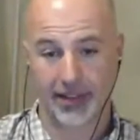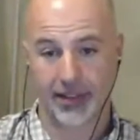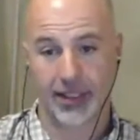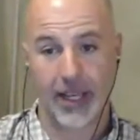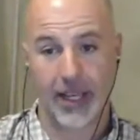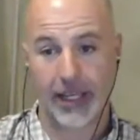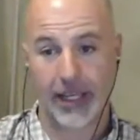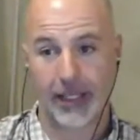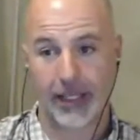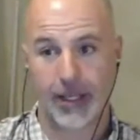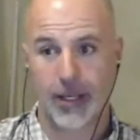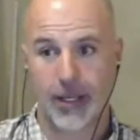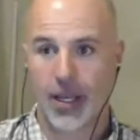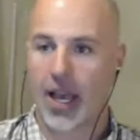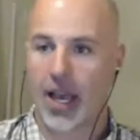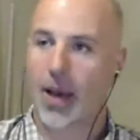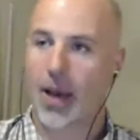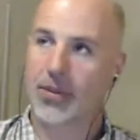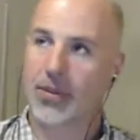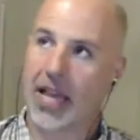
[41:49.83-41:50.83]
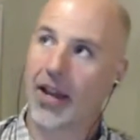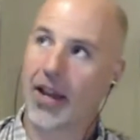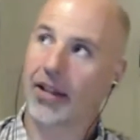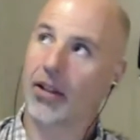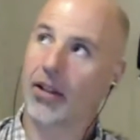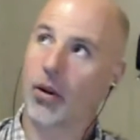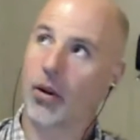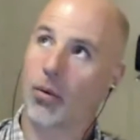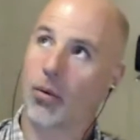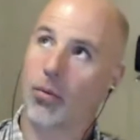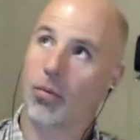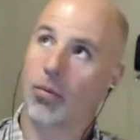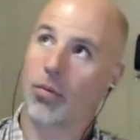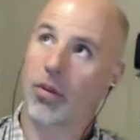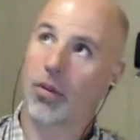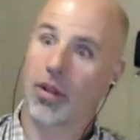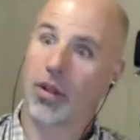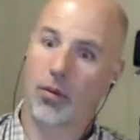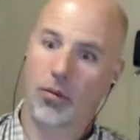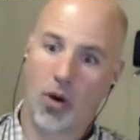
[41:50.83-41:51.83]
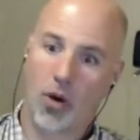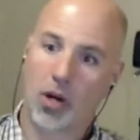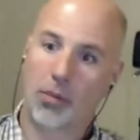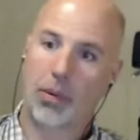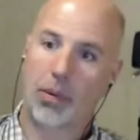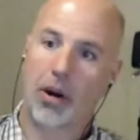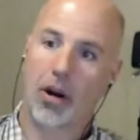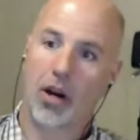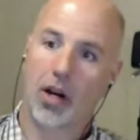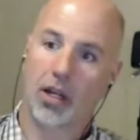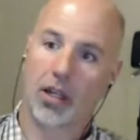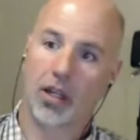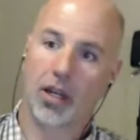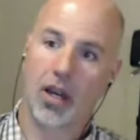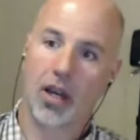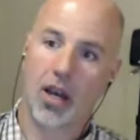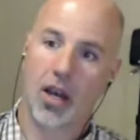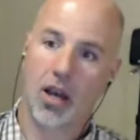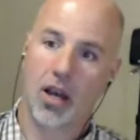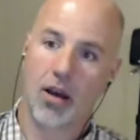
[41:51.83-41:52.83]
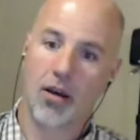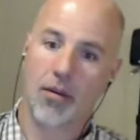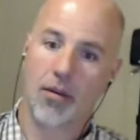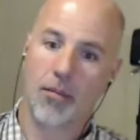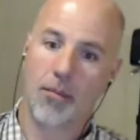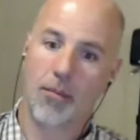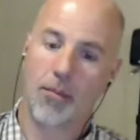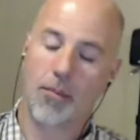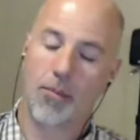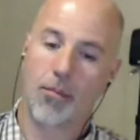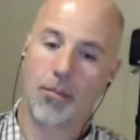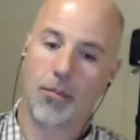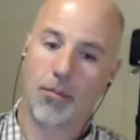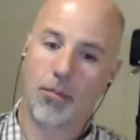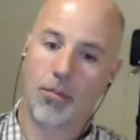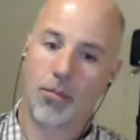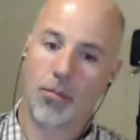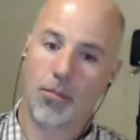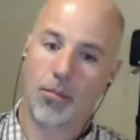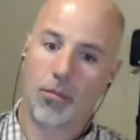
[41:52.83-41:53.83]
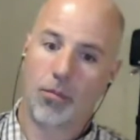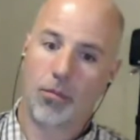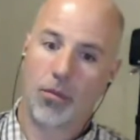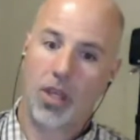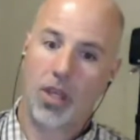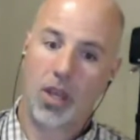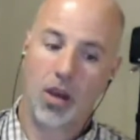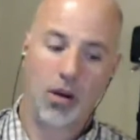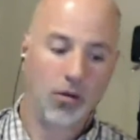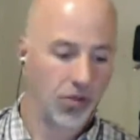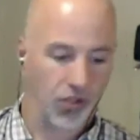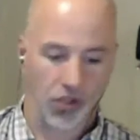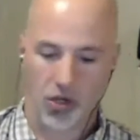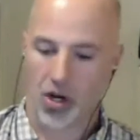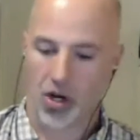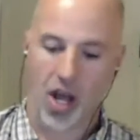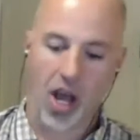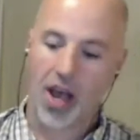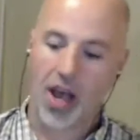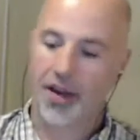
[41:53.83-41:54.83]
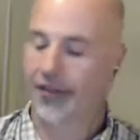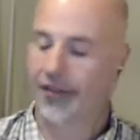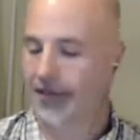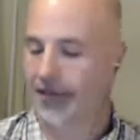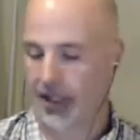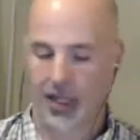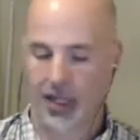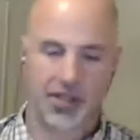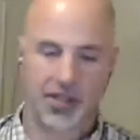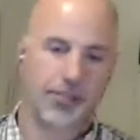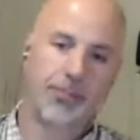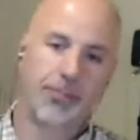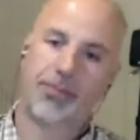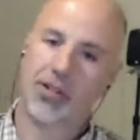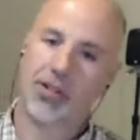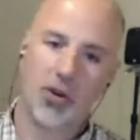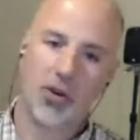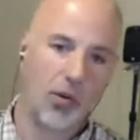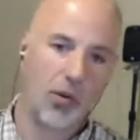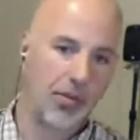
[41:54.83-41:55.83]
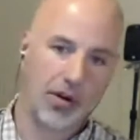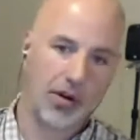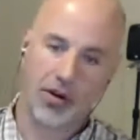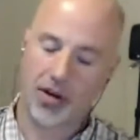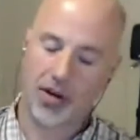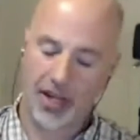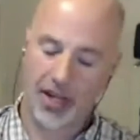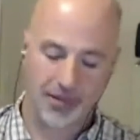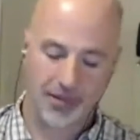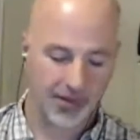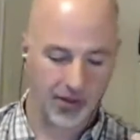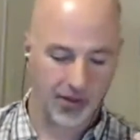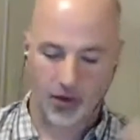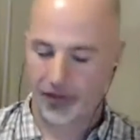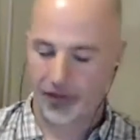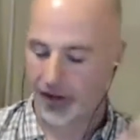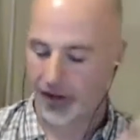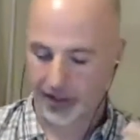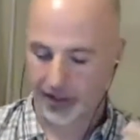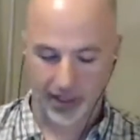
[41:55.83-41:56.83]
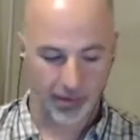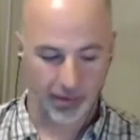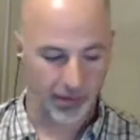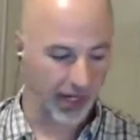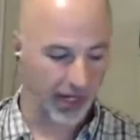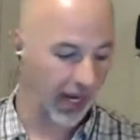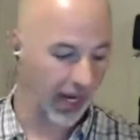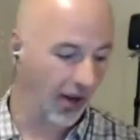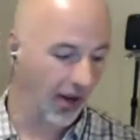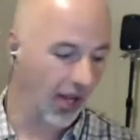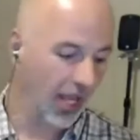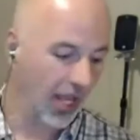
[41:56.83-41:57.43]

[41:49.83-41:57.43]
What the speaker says: Like I was out at the water park, you know, shirt off. I got so burned. I'm so fucked up right now.